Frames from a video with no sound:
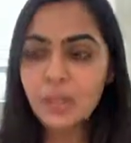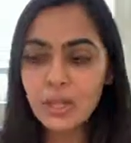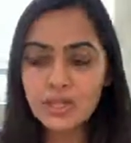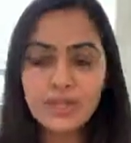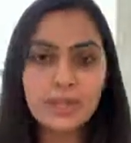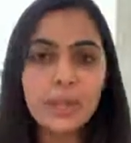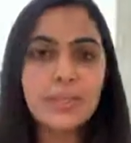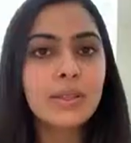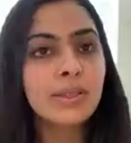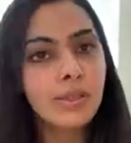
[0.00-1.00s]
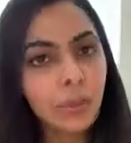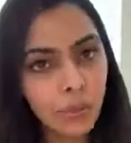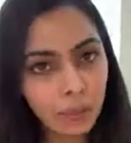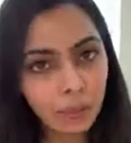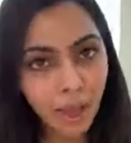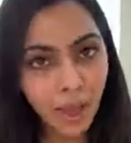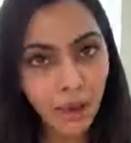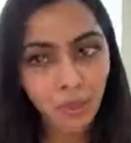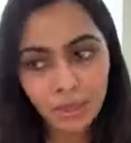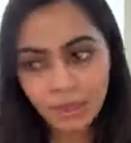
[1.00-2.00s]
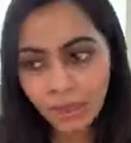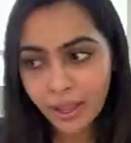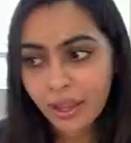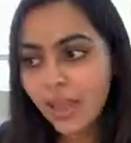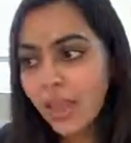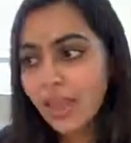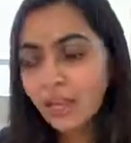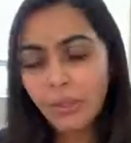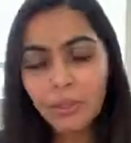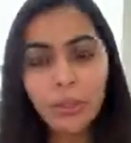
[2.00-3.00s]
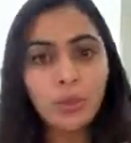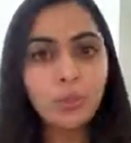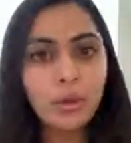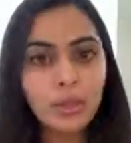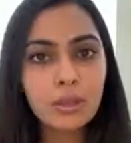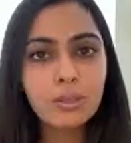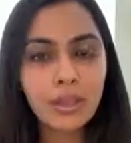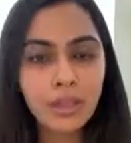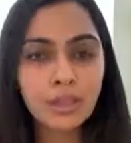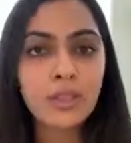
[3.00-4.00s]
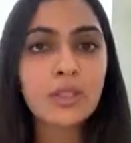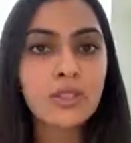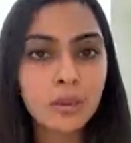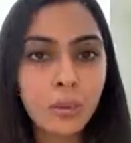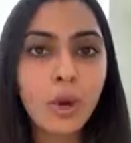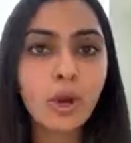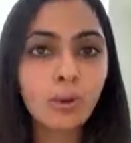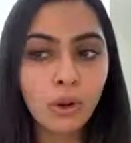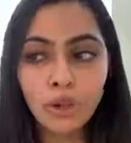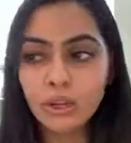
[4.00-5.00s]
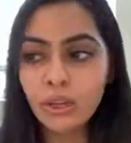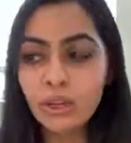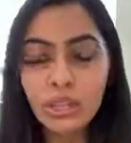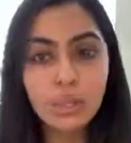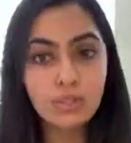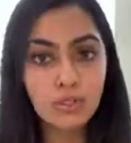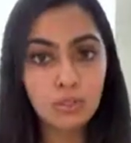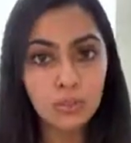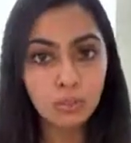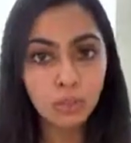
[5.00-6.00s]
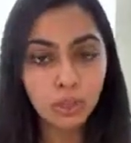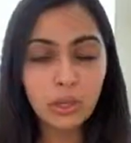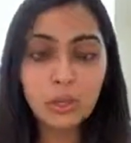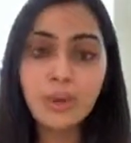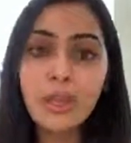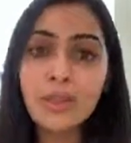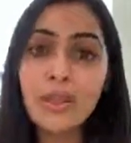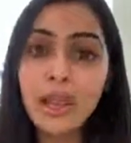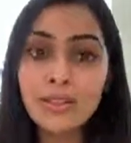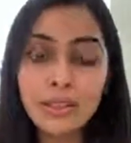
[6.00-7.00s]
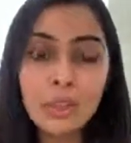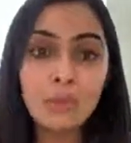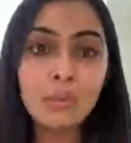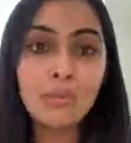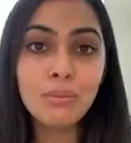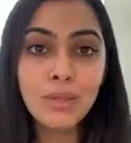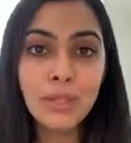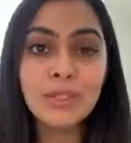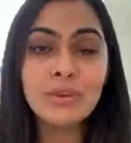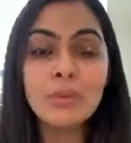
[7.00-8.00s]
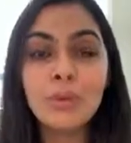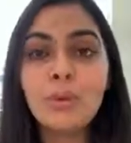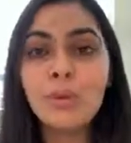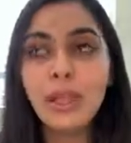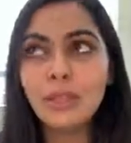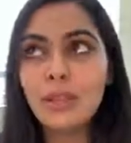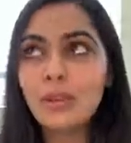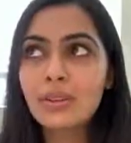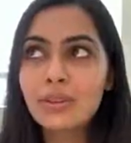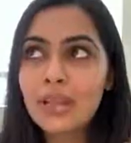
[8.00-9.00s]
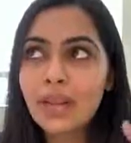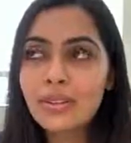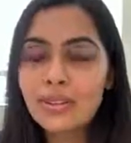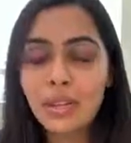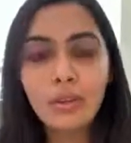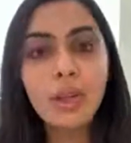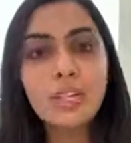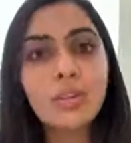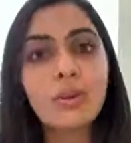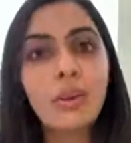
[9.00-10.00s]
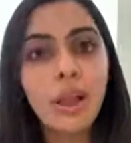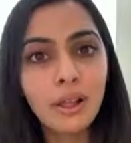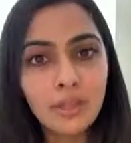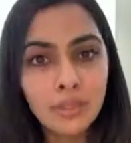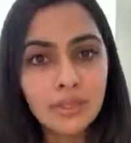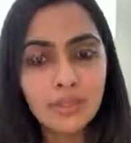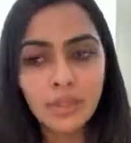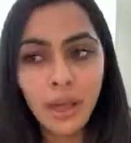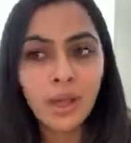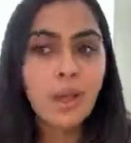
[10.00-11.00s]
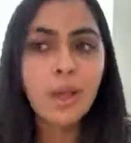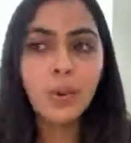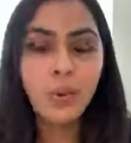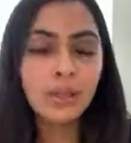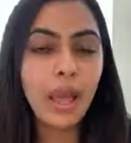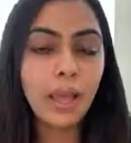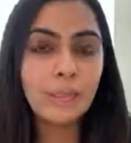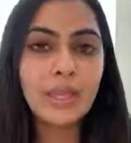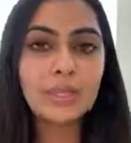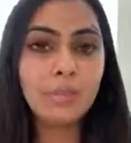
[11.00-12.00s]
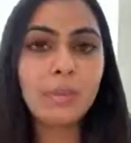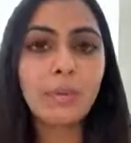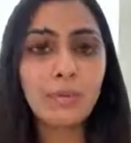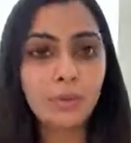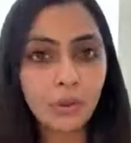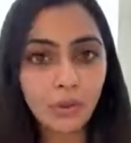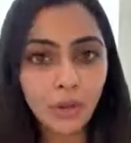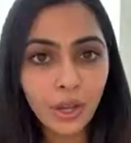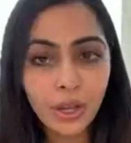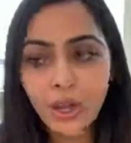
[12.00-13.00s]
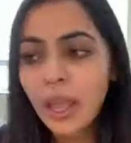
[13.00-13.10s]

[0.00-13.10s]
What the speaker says: because it makes them feel empowered, like, you know, they're really playing their support role and they're getting to support you. And as human beings, people like that. There is that psychological element to that where that makes people feel good.